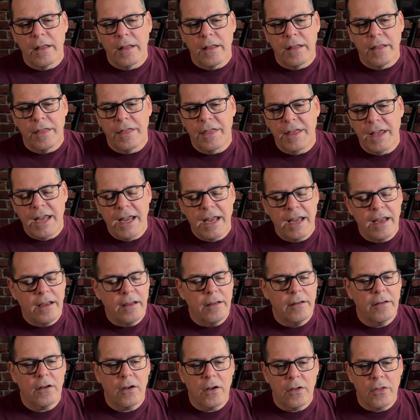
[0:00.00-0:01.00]
The
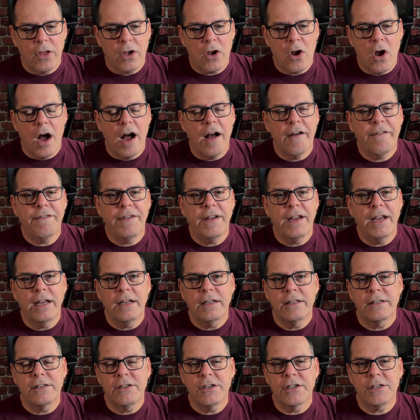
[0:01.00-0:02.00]
coffee
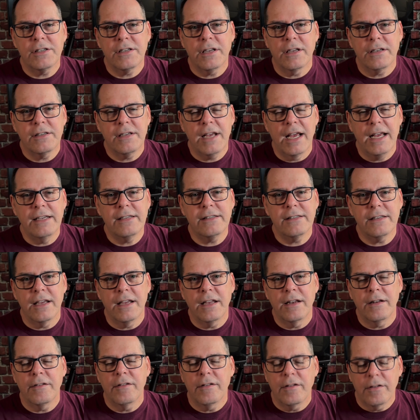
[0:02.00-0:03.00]
just
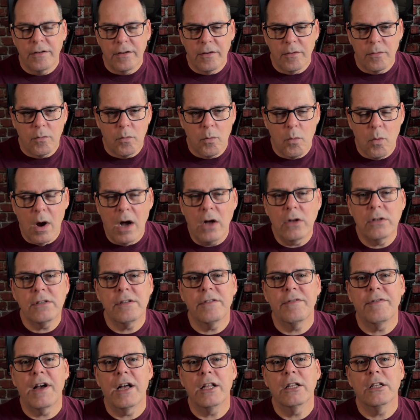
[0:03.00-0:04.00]
tasted well
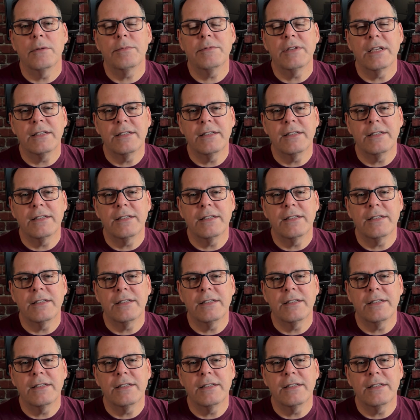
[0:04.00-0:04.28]
developed.